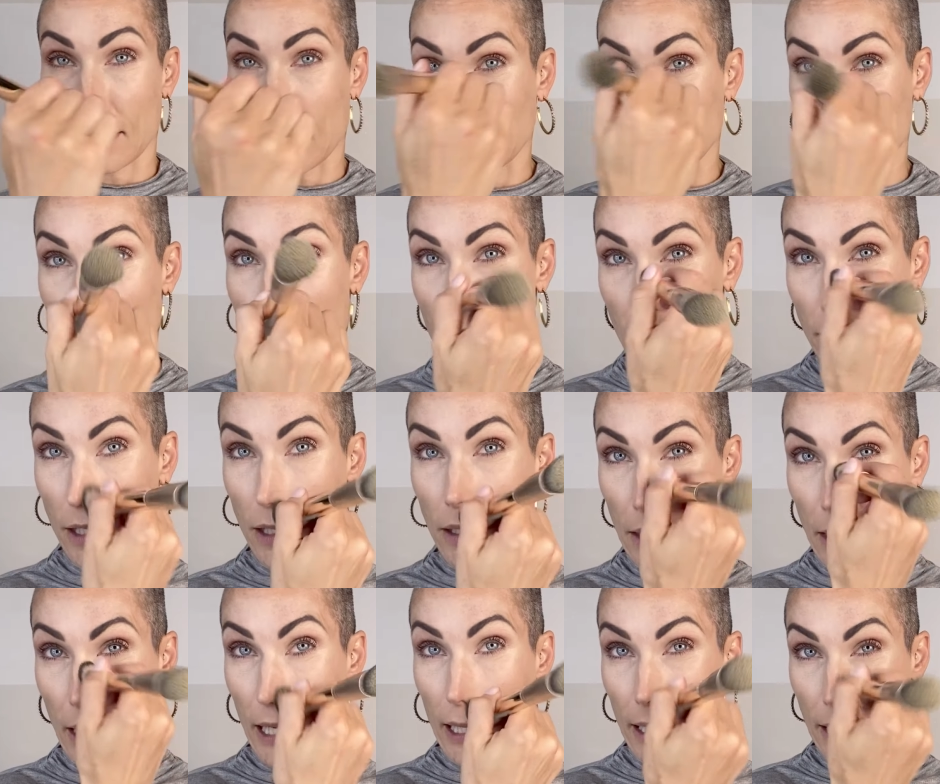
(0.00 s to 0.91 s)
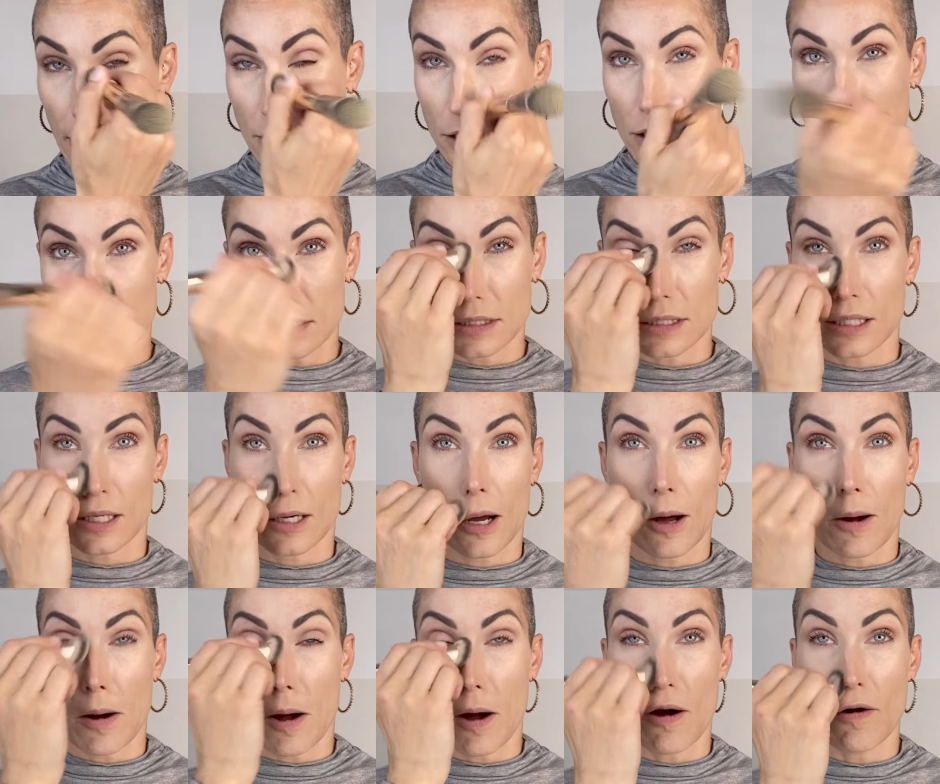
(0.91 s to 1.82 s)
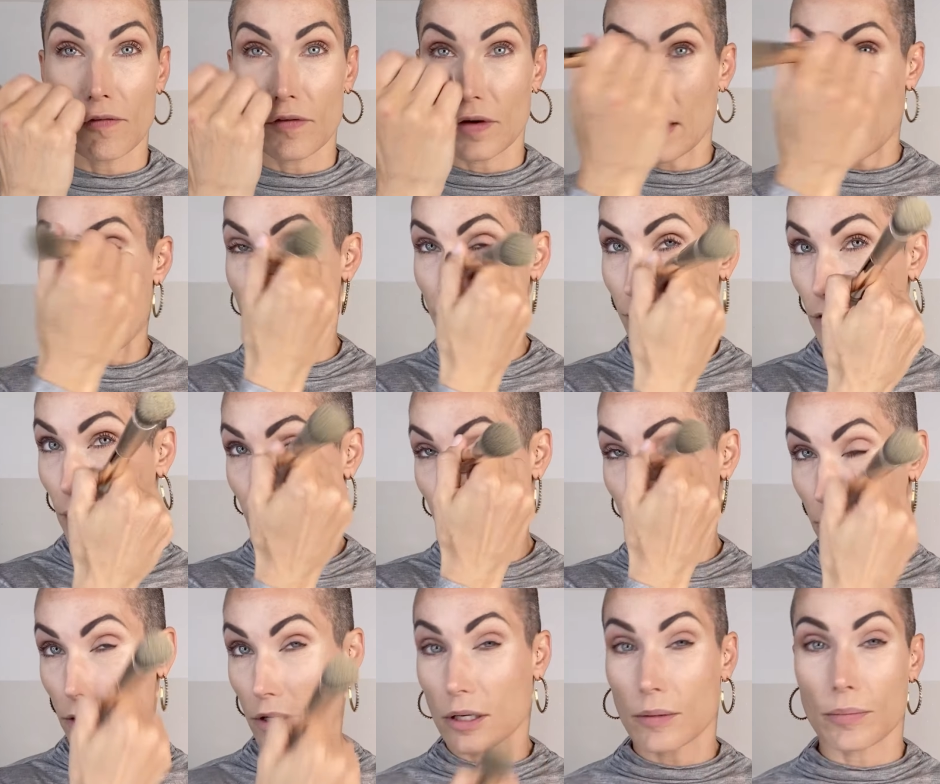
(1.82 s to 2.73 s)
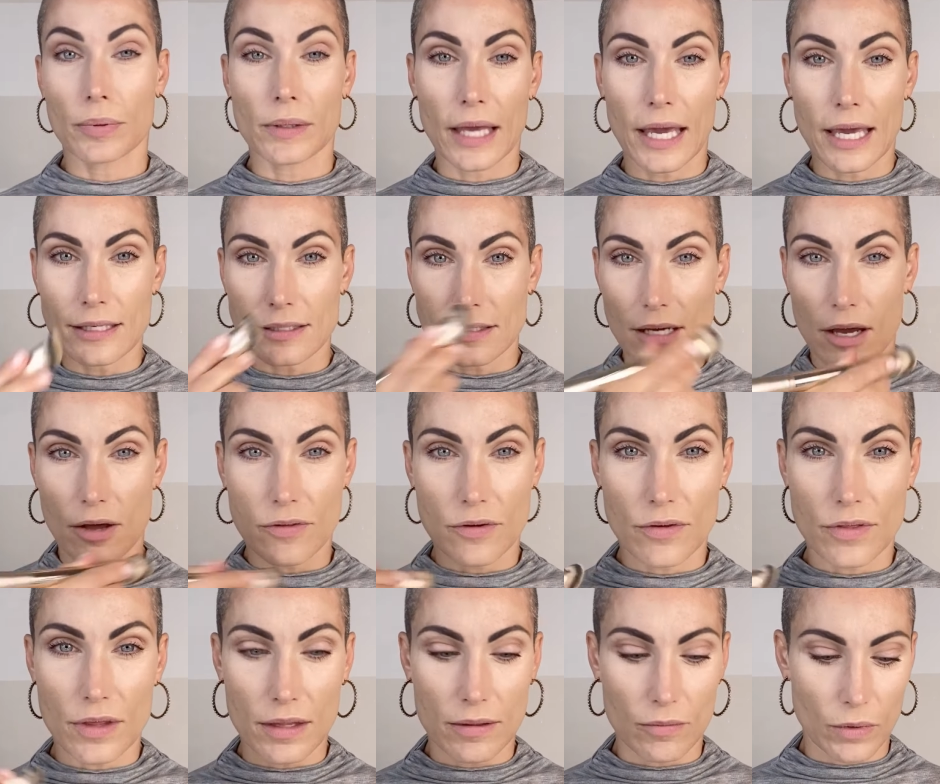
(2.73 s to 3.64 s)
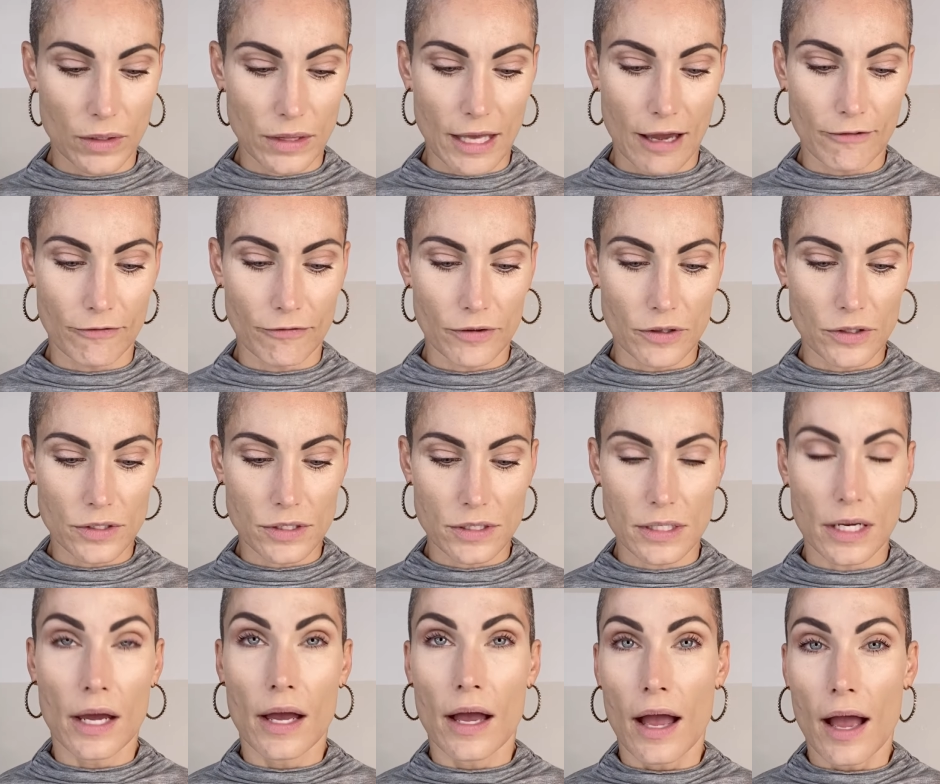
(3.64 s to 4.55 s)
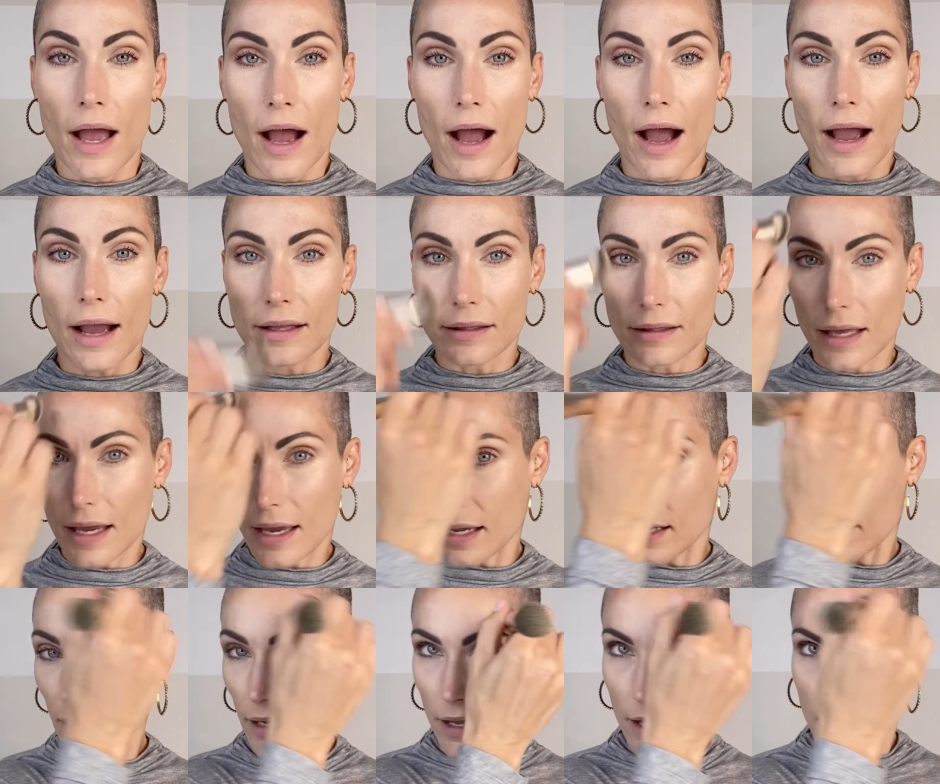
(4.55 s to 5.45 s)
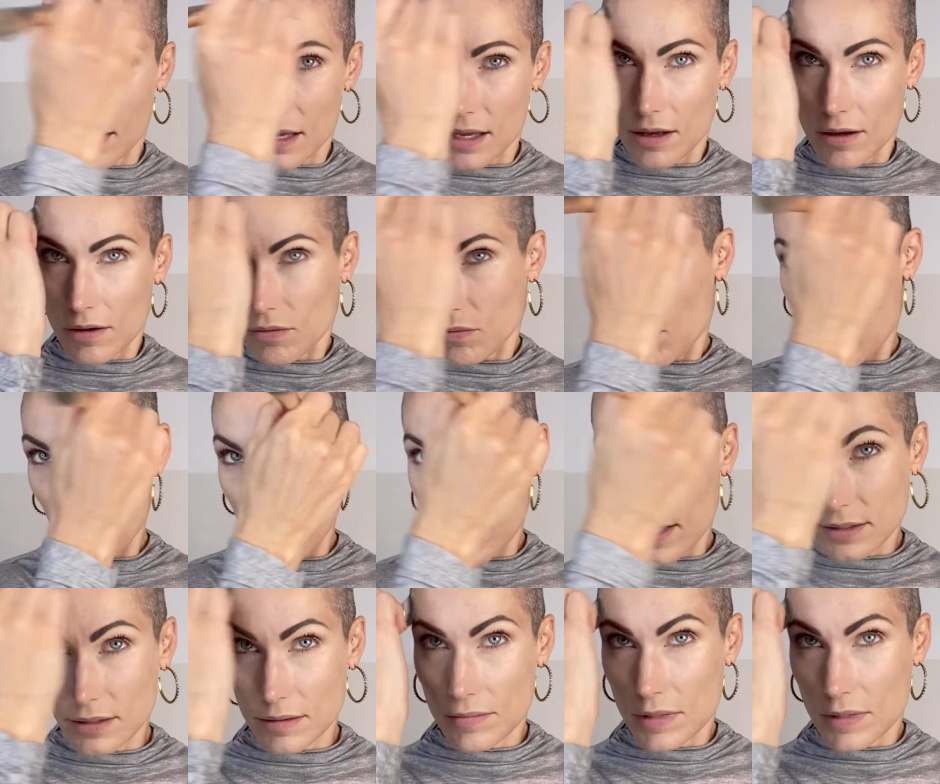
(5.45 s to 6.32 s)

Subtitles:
That's all you need, is just to go over every other place other than what that first highlight was.